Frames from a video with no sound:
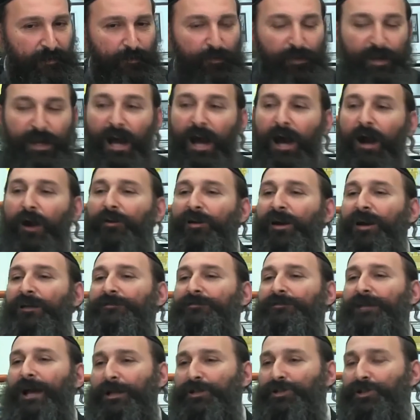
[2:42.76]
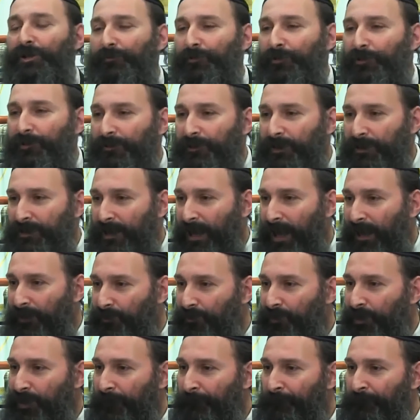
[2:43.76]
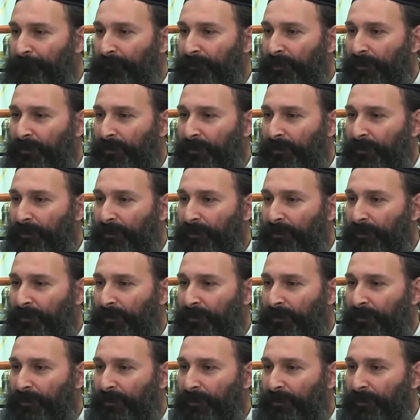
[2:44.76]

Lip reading: We are untouchable in this country.